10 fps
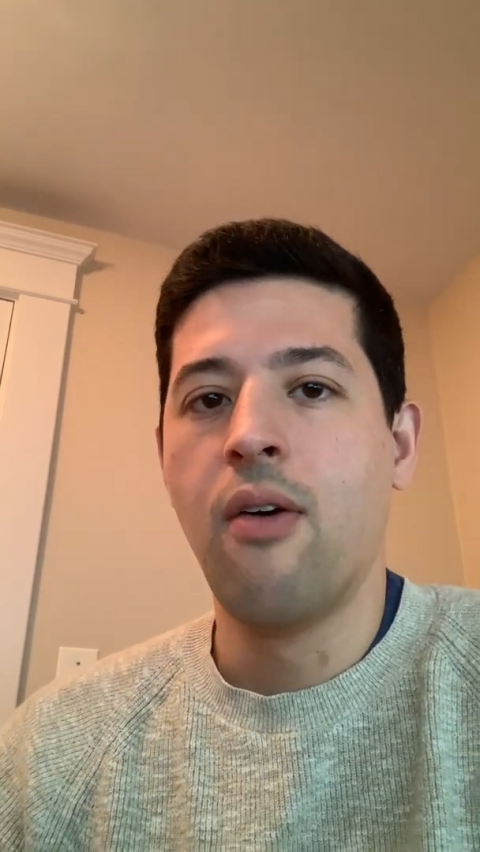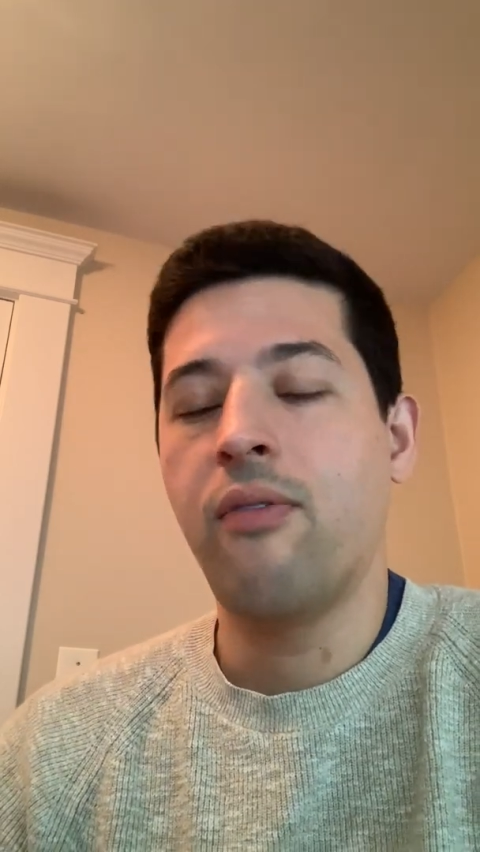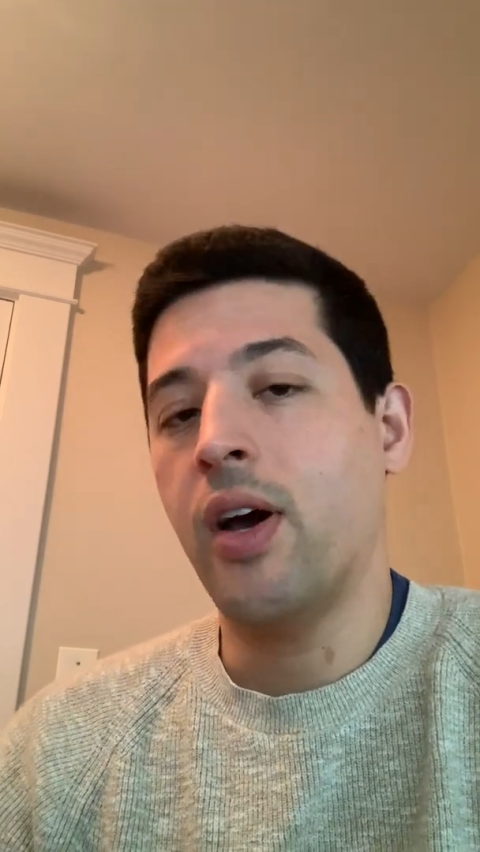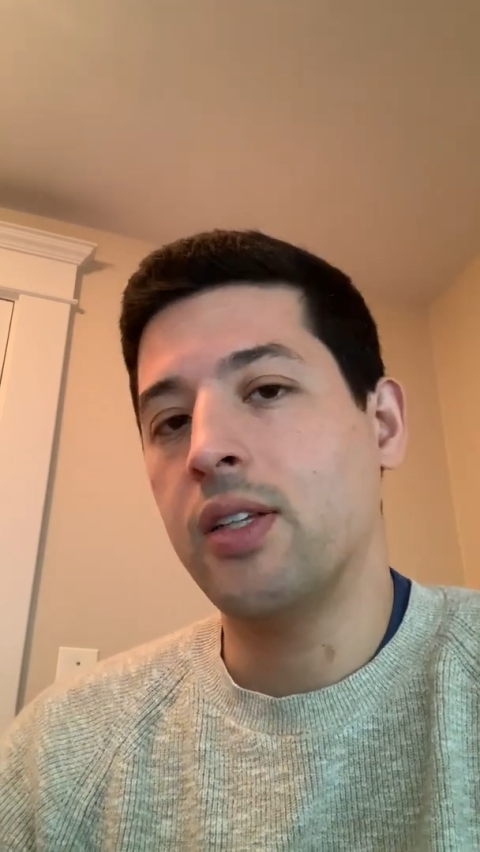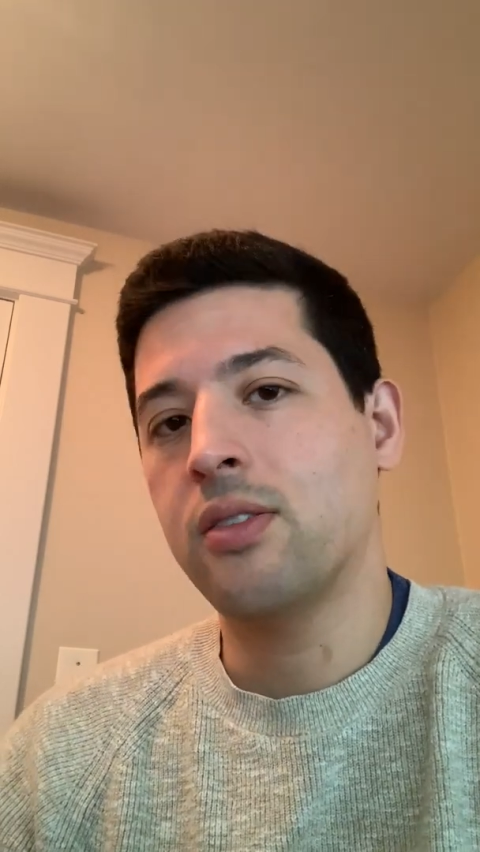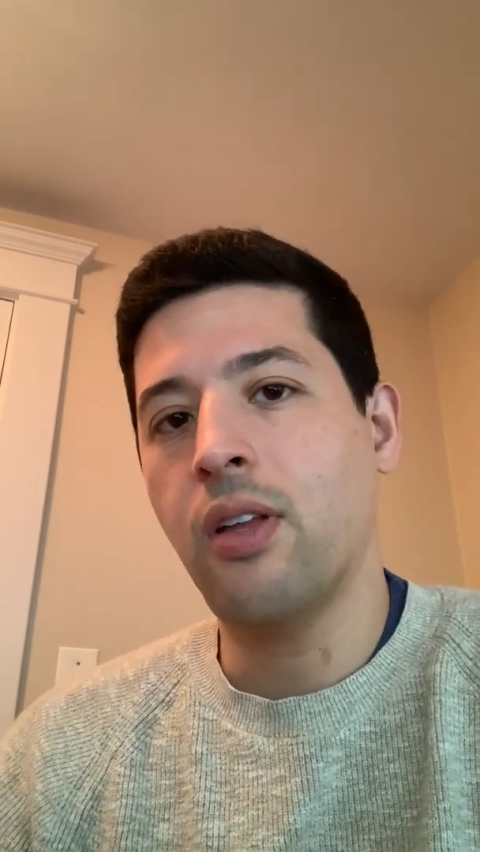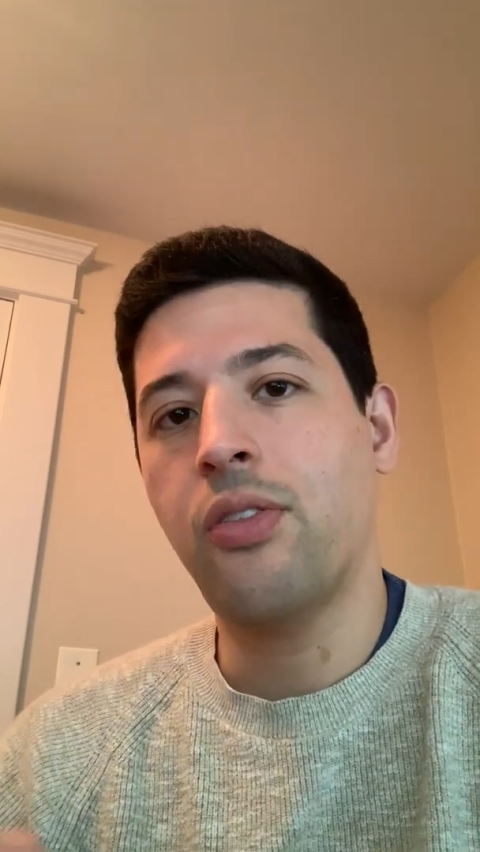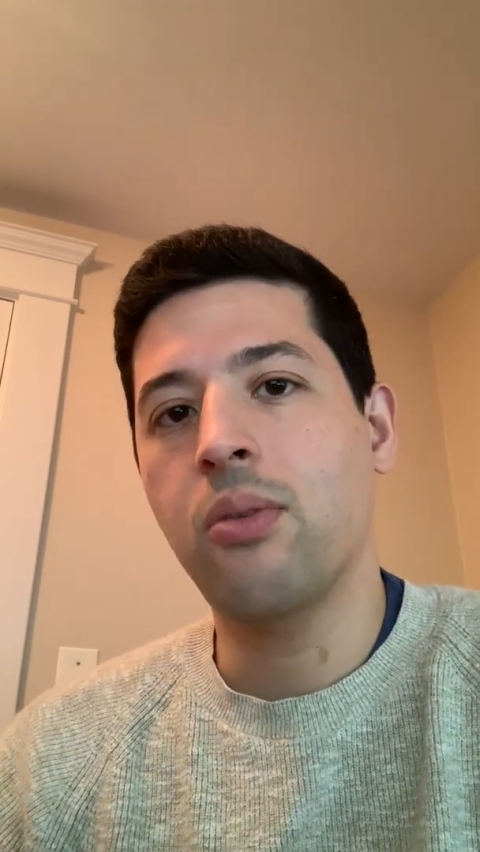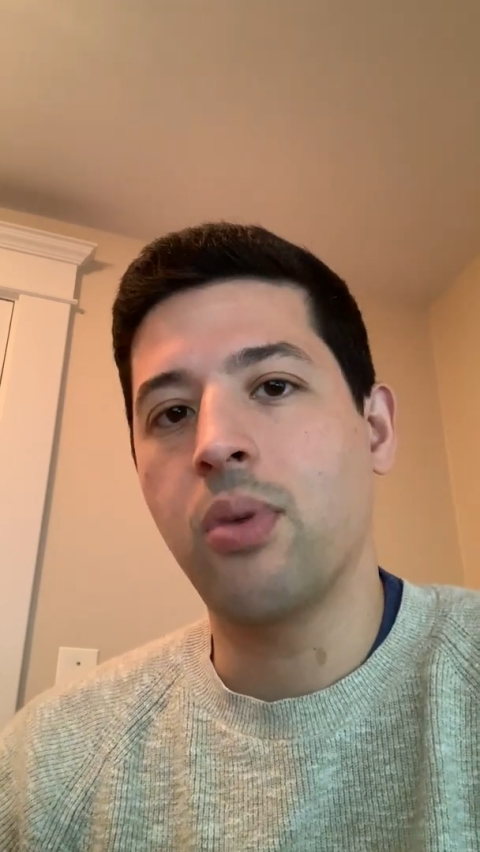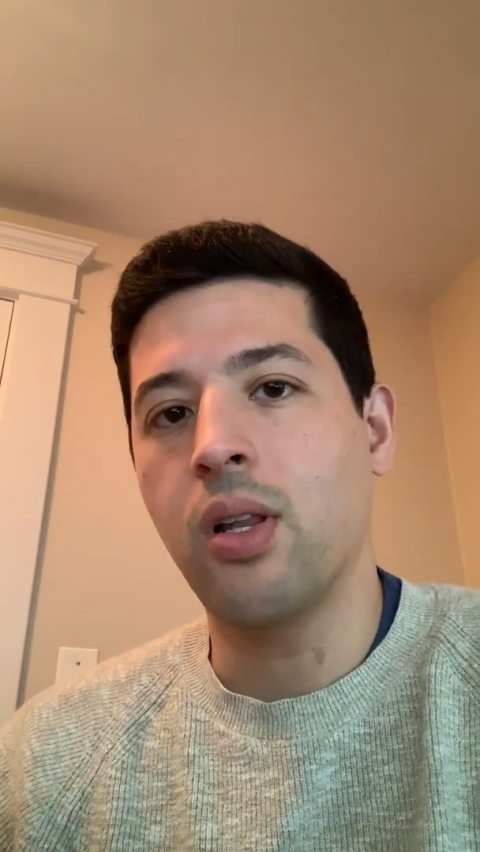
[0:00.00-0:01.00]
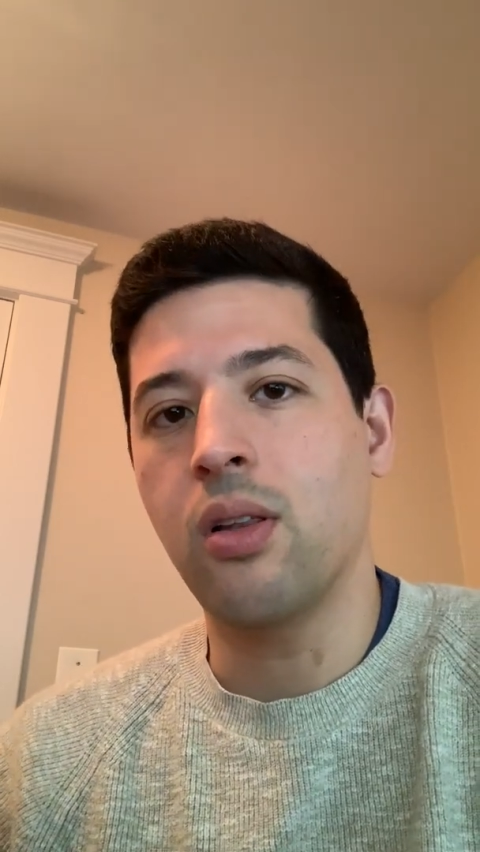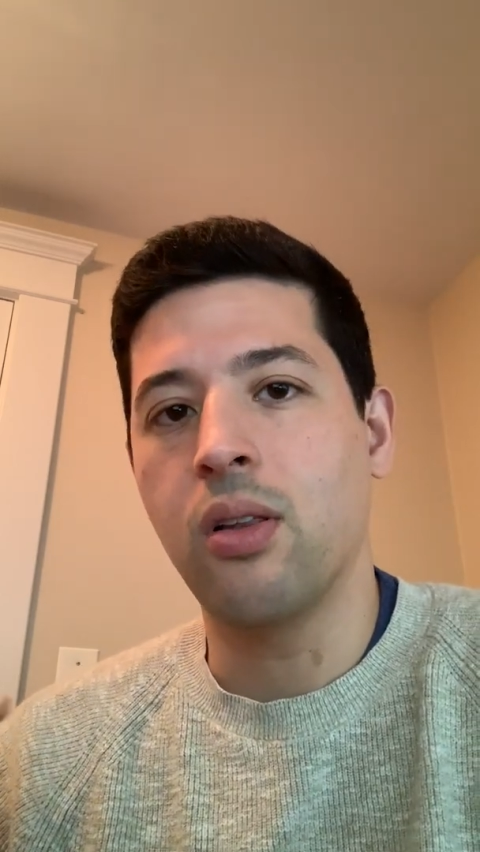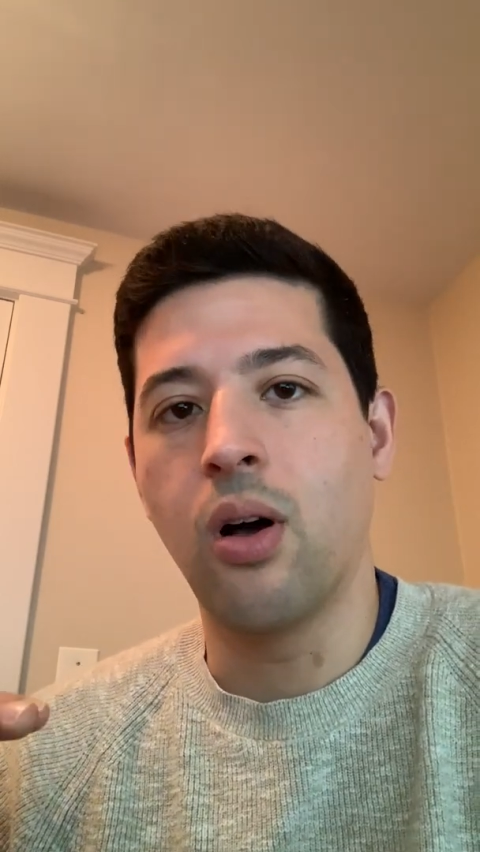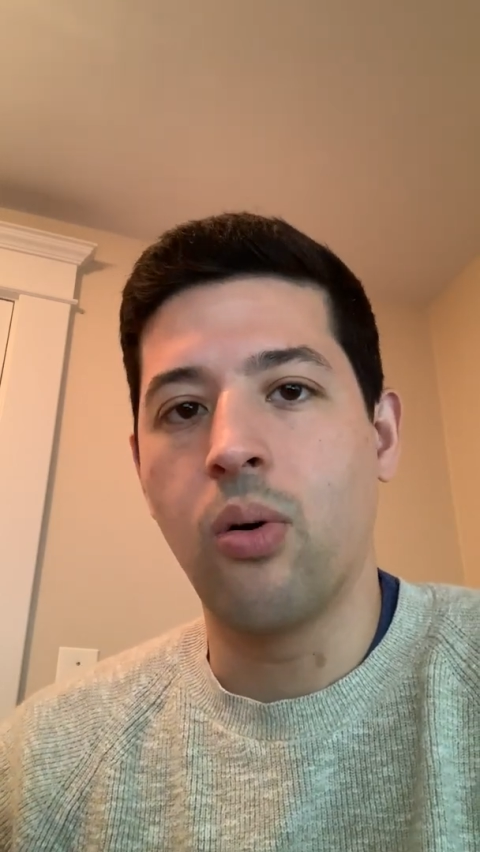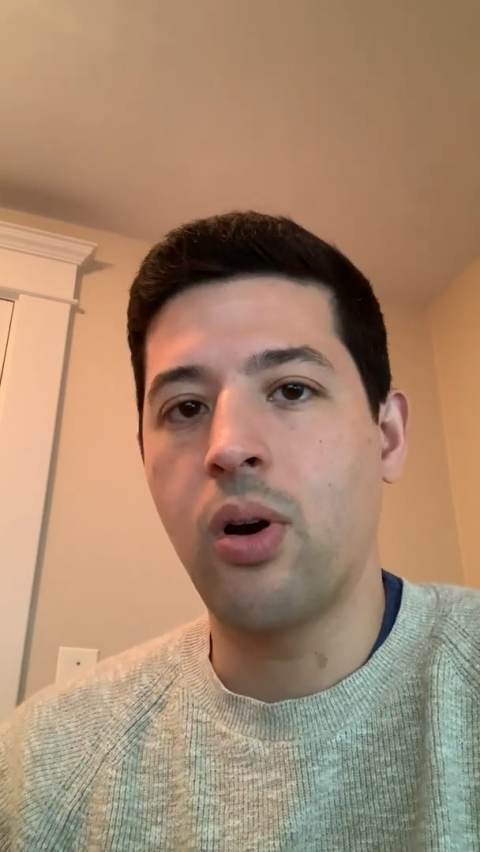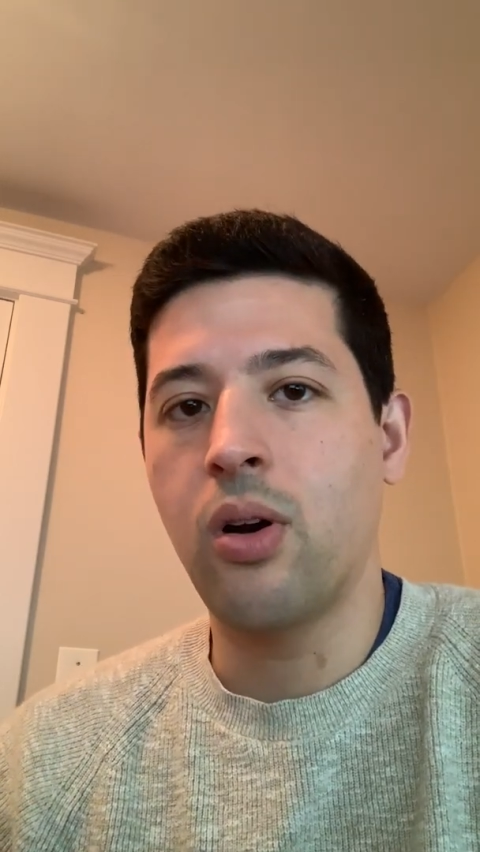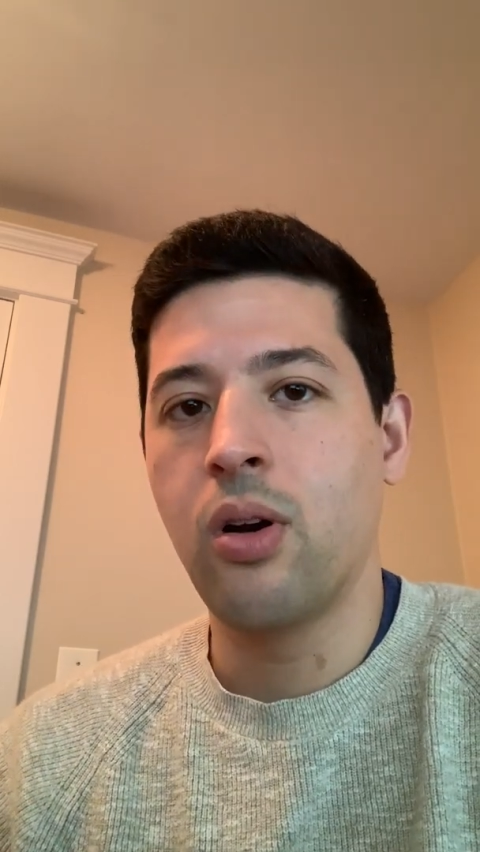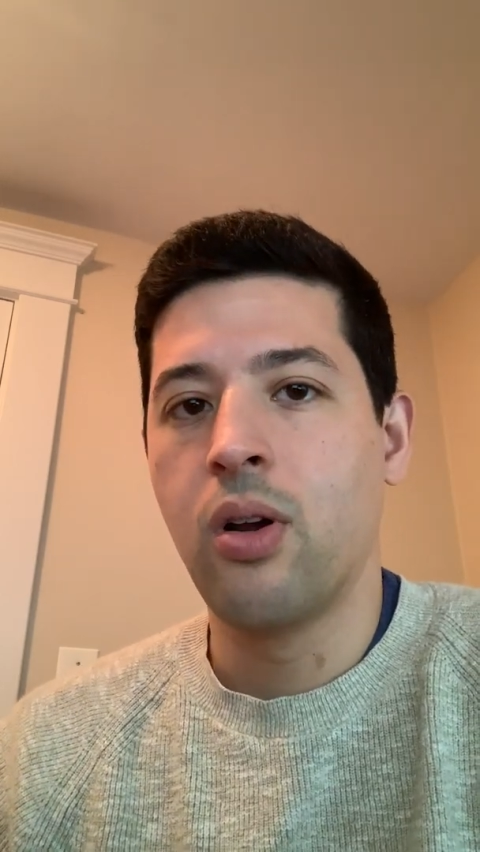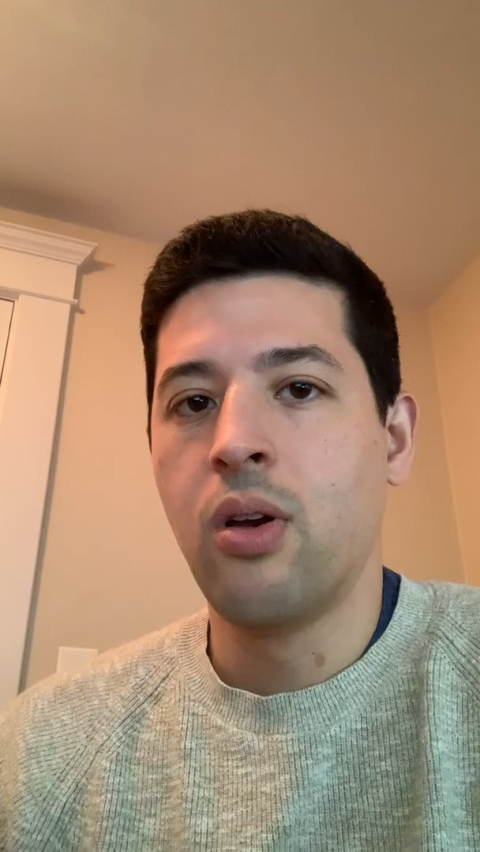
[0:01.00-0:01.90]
fights nothing but lower